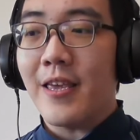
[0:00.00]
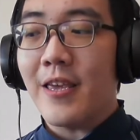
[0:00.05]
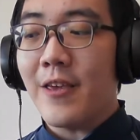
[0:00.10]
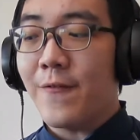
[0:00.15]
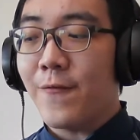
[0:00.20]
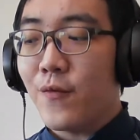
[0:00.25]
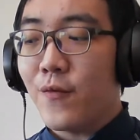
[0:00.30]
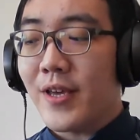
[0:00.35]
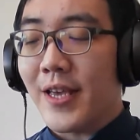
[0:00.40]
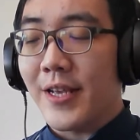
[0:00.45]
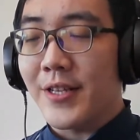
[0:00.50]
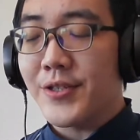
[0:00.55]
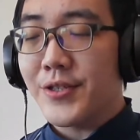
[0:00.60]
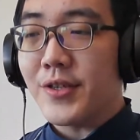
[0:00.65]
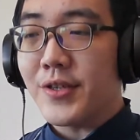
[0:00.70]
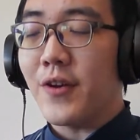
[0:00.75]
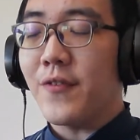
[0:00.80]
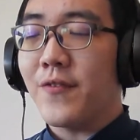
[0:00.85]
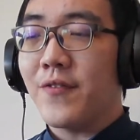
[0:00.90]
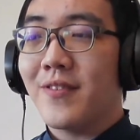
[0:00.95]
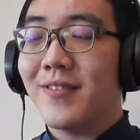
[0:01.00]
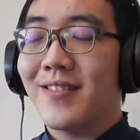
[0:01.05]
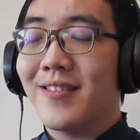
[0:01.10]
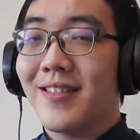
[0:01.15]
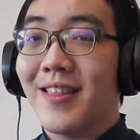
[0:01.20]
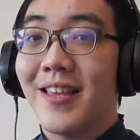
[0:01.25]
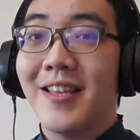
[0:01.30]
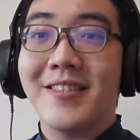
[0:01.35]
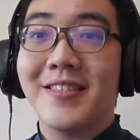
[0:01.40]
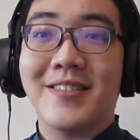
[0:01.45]
If we can solve
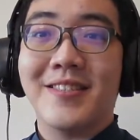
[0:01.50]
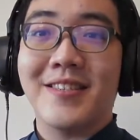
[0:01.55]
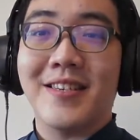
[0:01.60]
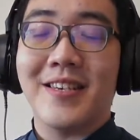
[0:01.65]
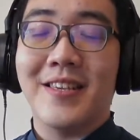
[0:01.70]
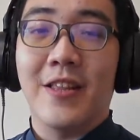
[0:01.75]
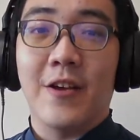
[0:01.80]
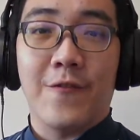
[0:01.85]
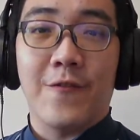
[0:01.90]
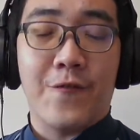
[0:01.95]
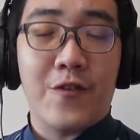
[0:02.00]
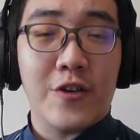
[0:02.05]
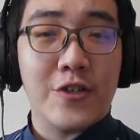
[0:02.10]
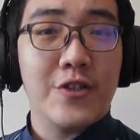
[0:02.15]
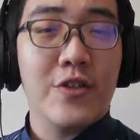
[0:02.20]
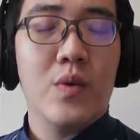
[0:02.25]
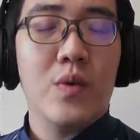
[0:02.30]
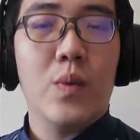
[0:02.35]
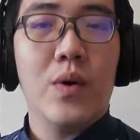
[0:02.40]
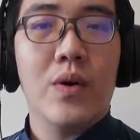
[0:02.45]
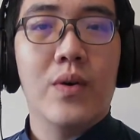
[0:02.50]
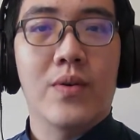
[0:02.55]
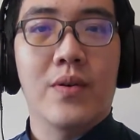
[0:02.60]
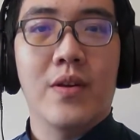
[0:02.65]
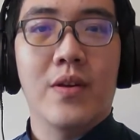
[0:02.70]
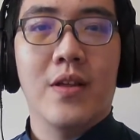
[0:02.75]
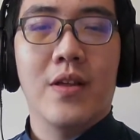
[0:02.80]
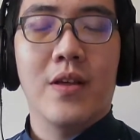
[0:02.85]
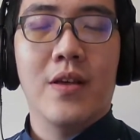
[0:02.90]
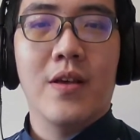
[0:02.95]
things in a fictional
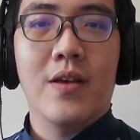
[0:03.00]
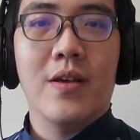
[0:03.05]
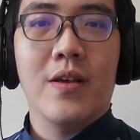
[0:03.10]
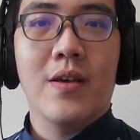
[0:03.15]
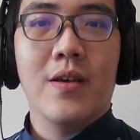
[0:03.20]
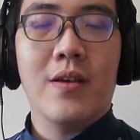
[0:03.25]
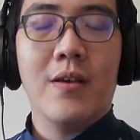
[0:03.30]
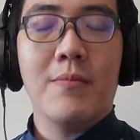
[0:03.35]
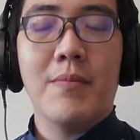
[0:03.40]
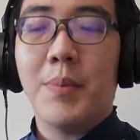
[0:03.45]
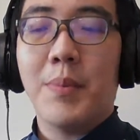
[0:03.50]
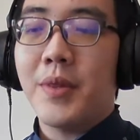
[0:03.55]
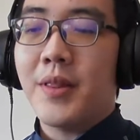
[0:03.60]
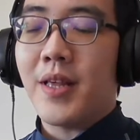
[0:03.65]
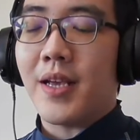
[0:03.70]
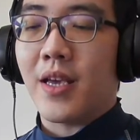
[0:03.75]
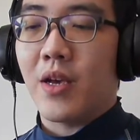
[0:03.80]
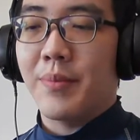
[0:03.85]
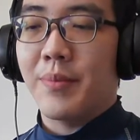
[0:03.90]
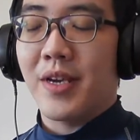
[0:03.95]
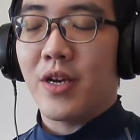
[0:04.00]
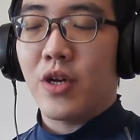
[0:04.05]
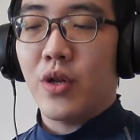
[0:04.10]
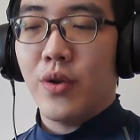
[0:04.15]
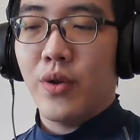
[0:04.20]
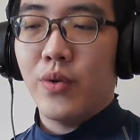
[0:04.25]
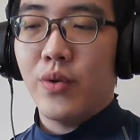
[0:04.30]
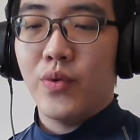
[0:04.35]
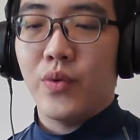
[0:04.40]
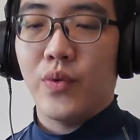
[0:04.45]
world, maybe that can be a
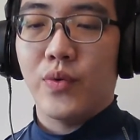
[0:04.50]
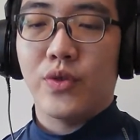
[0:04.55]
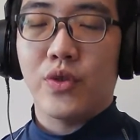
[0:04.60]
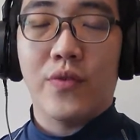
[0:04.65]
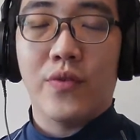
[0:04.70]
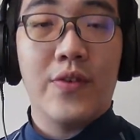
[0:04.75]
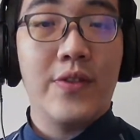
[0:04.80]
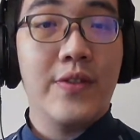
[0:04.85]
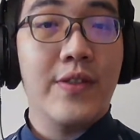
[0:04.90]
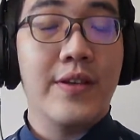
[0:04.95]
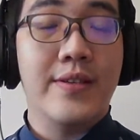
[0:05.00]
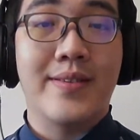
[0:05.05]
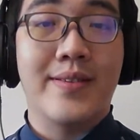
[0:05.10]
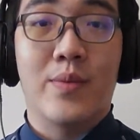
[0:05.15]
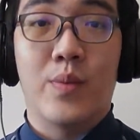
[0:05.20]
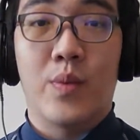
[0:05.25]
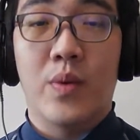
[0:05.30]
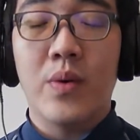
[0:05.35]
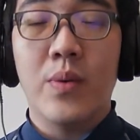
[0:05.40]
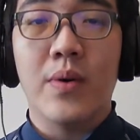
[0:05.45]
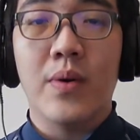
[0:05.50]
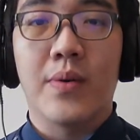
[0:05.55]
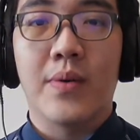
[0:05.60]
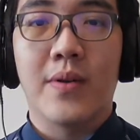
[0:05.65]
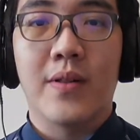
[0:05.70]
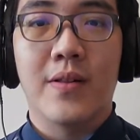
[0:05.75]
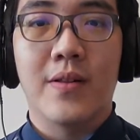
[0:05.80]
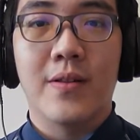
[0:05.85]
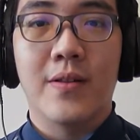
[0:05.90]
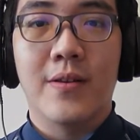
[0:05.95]
clue to solving things in the real world.
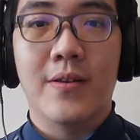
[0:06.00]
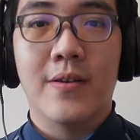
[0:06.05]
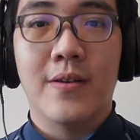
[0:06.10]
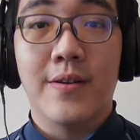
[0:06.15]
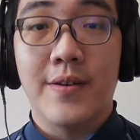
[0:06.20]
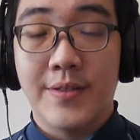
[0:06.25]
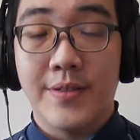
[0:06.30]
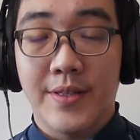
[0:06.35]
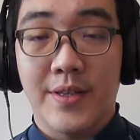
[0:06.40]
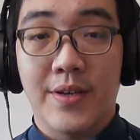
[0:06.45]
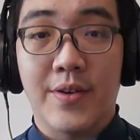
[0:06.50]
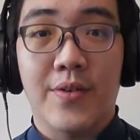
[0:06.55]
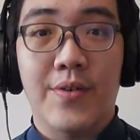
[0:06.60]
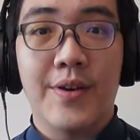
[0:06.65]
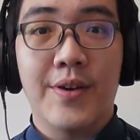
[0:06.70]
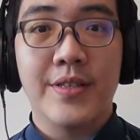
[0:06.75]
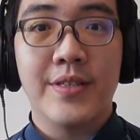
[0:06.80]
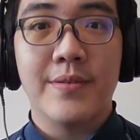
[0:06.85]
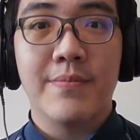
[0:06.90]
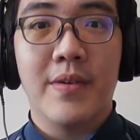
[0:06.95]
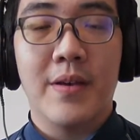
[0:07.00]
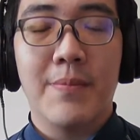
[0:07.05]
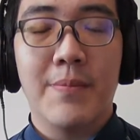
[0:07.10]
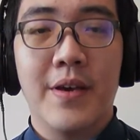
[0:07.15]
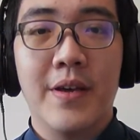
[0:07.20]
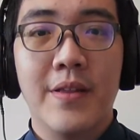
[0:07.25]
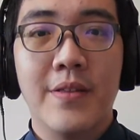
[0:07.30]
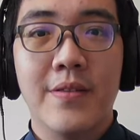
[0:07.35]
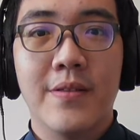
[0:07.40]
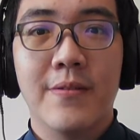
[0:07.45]
Isn't it correct,
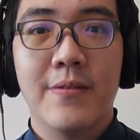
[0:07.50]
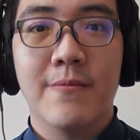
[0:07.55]
MatPat?